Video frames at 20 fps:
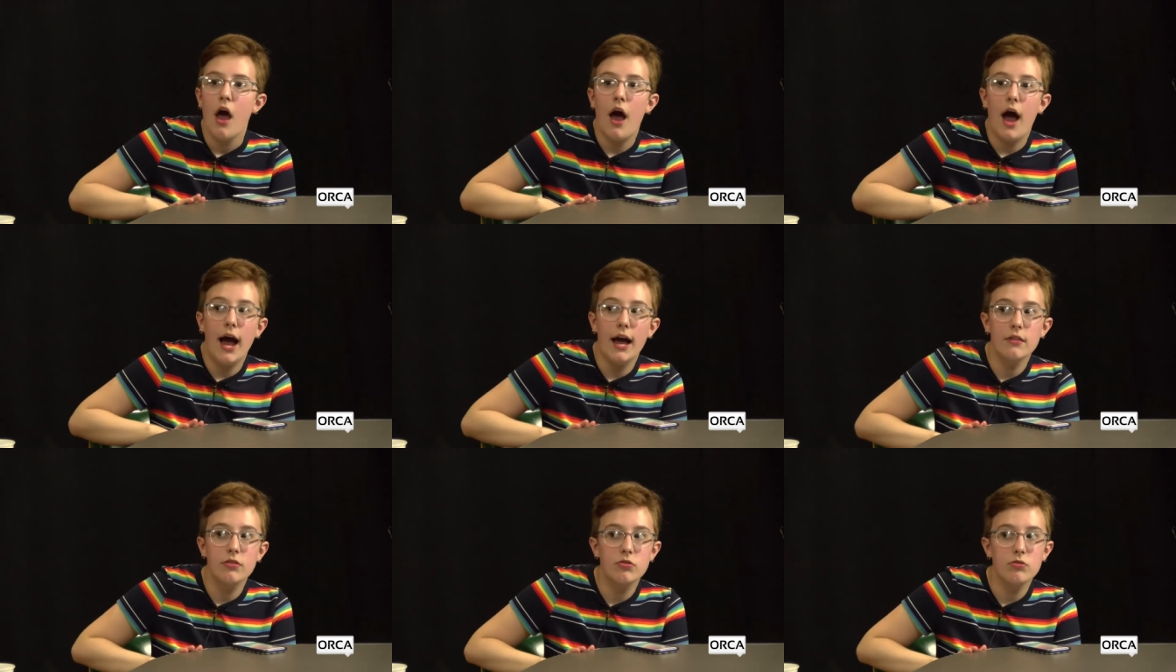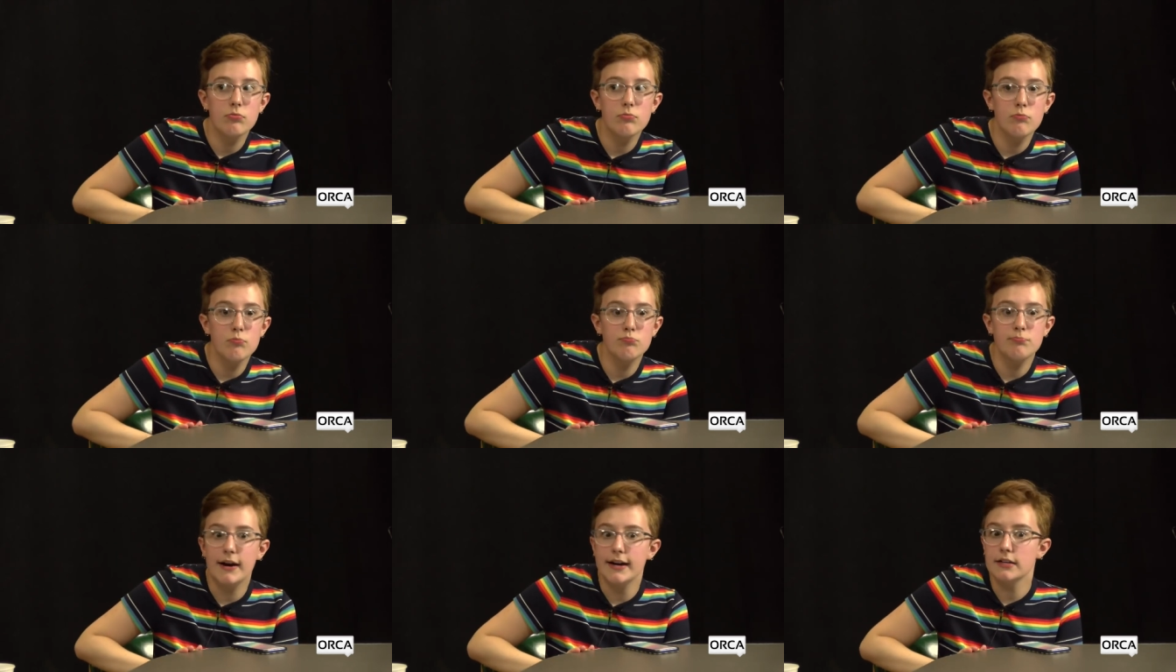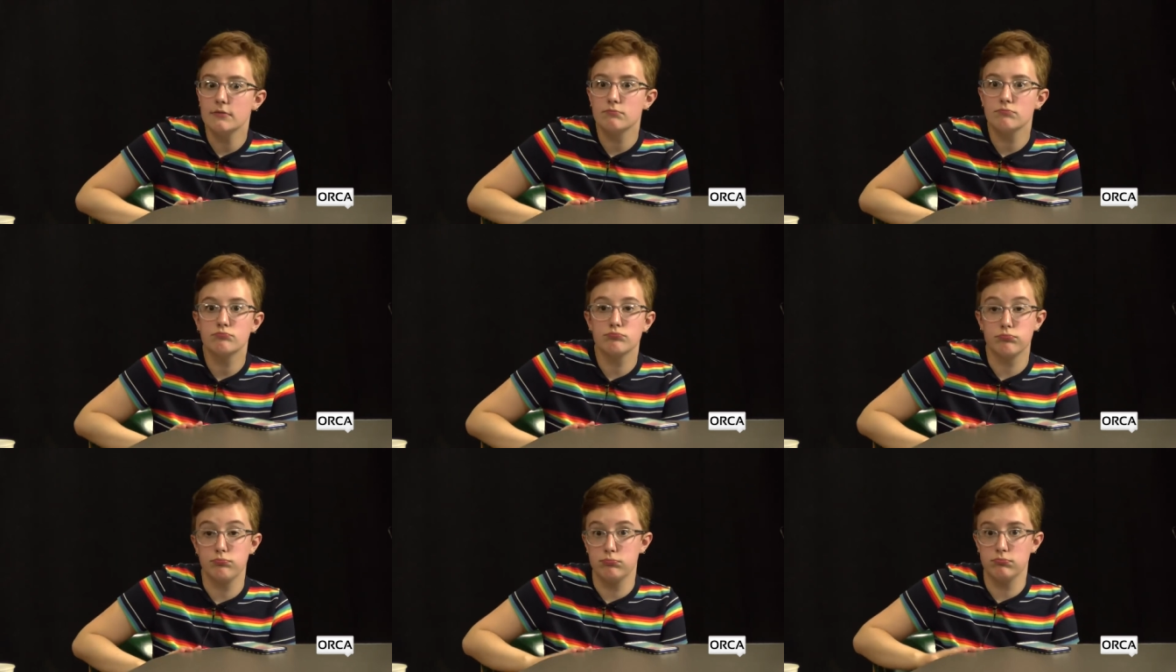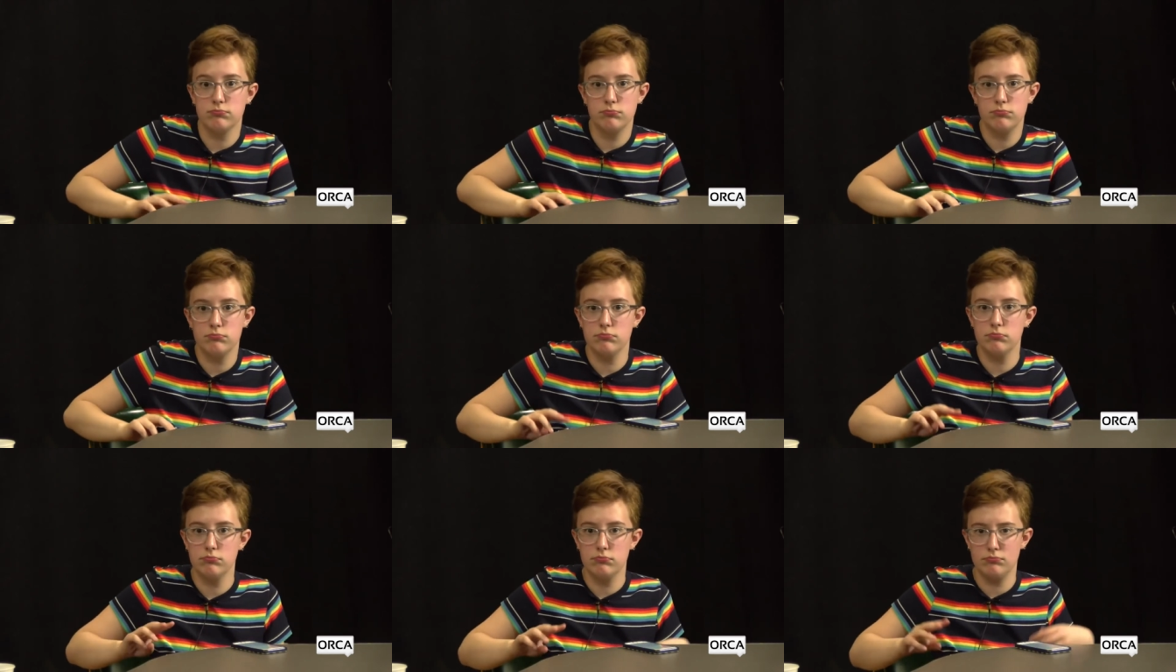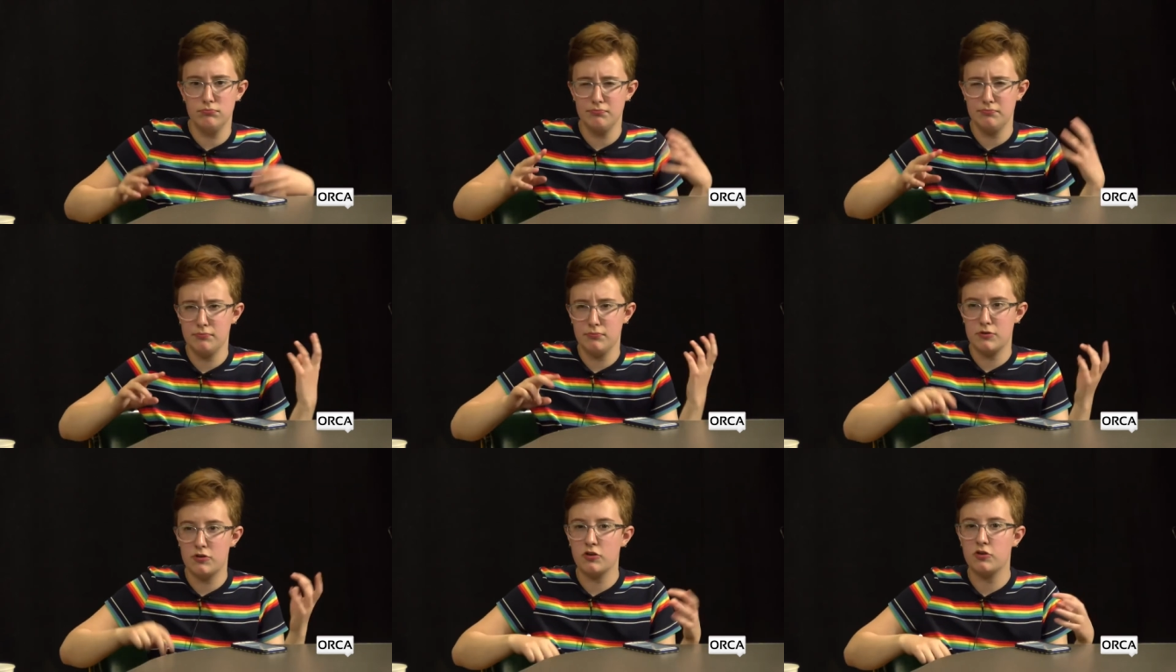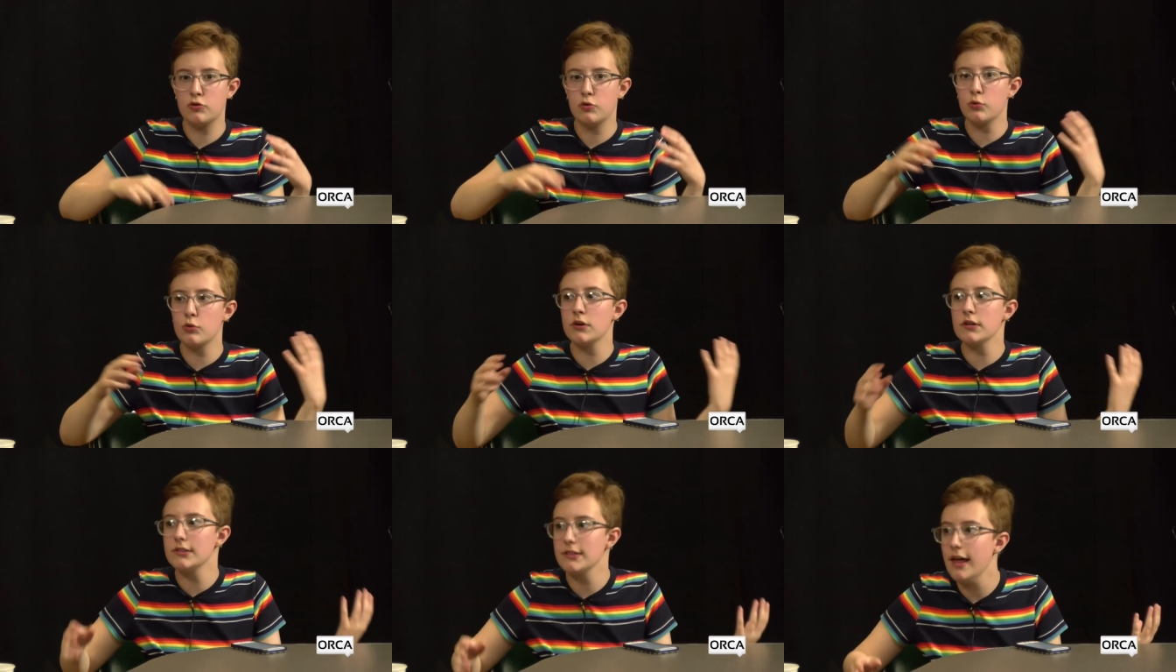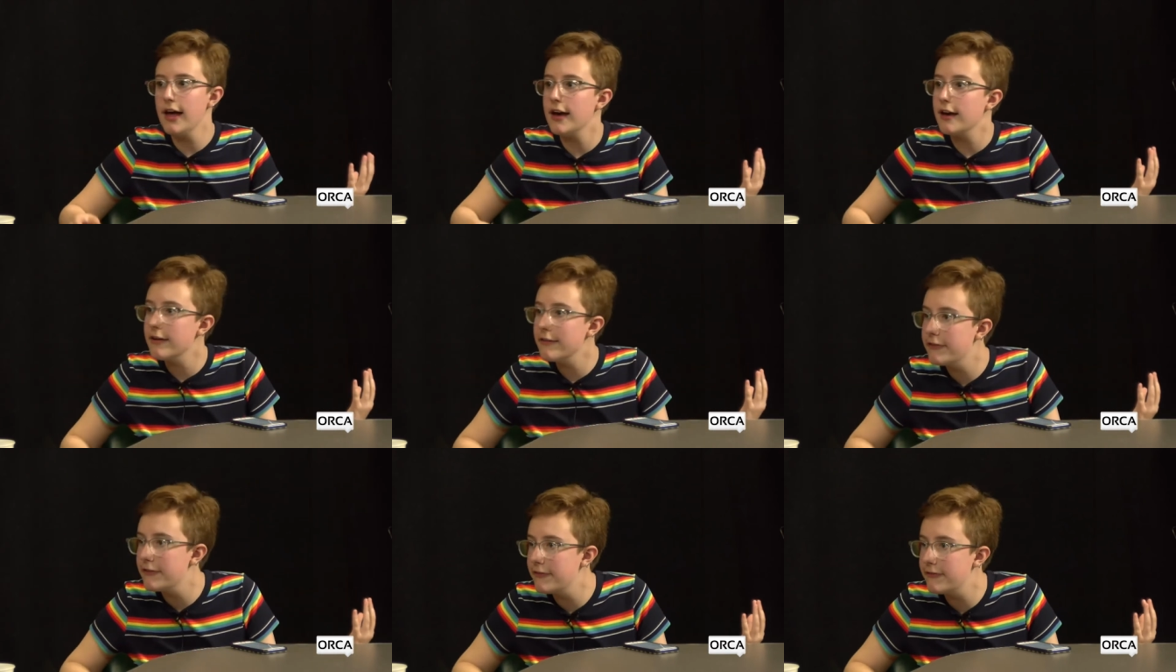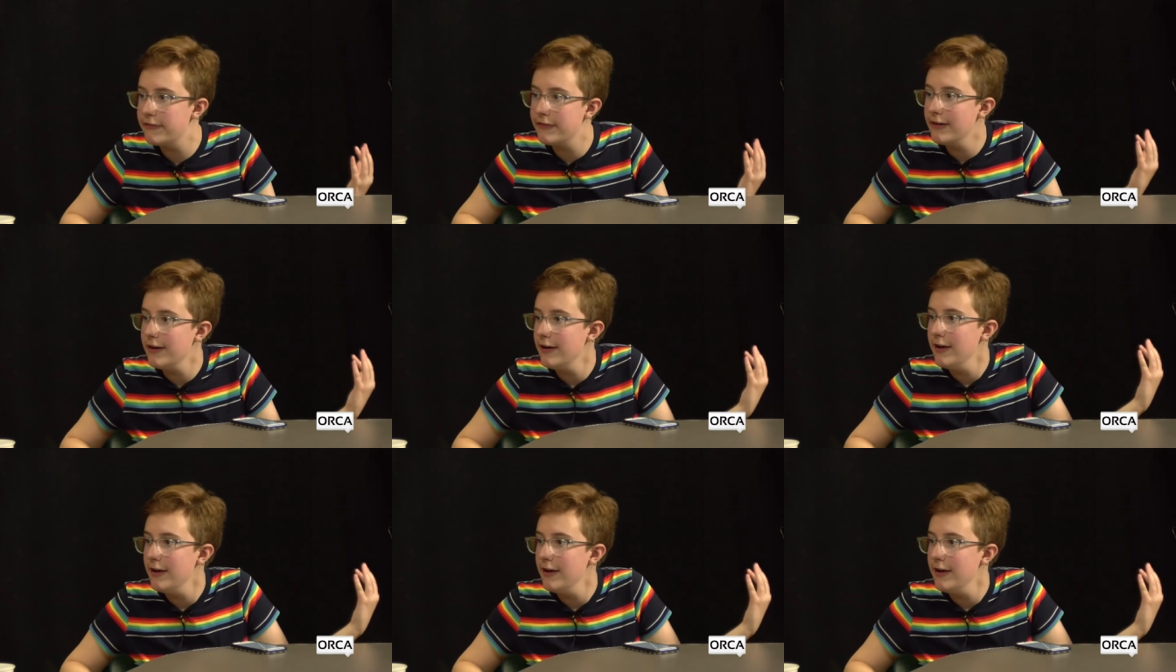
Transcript: I my short life